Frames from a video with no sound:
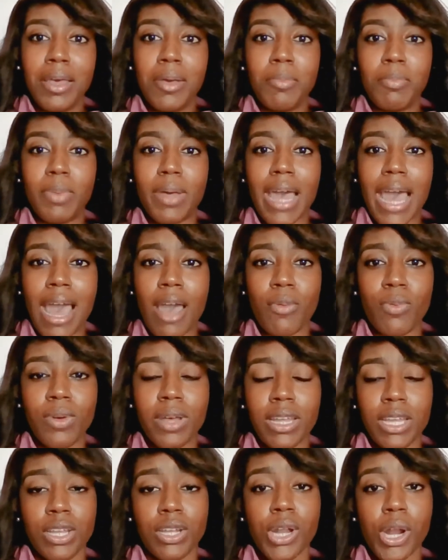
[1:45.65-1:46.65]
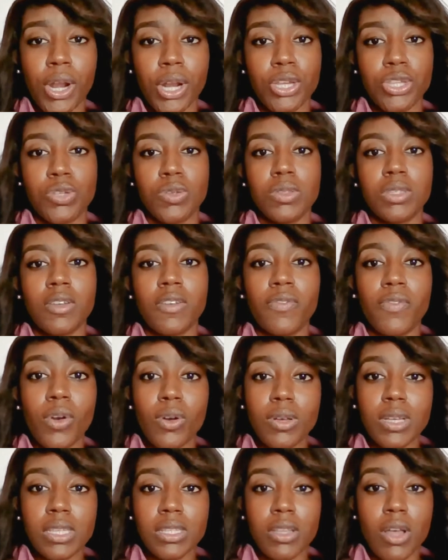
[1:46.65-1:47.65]
but I would encourage you to
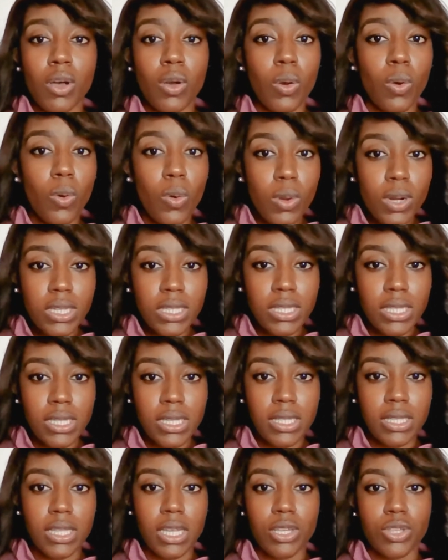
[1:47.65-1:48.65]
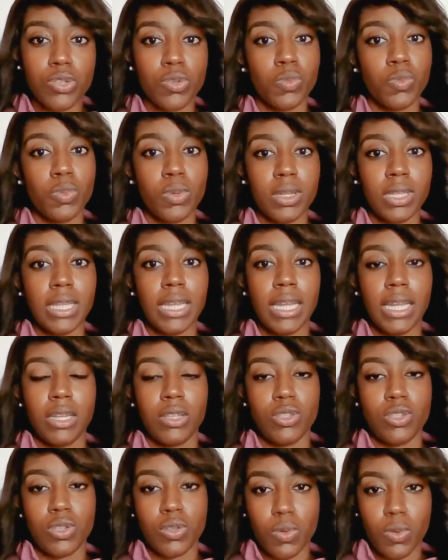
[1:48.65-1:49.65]
focus on courses that you really
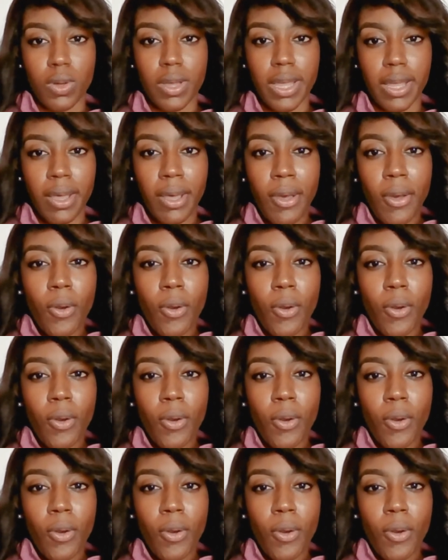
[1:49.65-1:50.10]
enjoy.